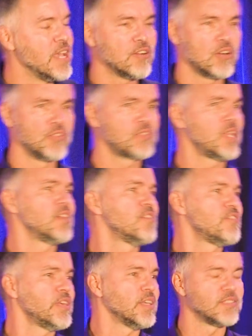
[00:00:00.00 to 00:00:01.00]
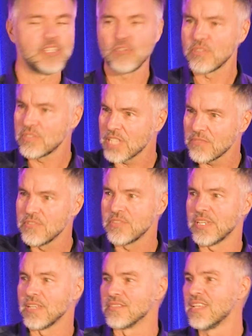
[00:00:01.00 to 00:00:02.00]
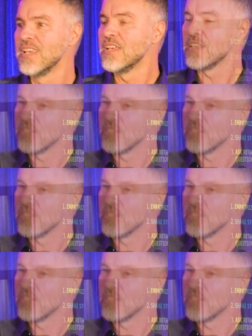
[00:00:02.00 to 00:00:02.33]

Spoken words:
Here are the 10 things. Here are the 7 things.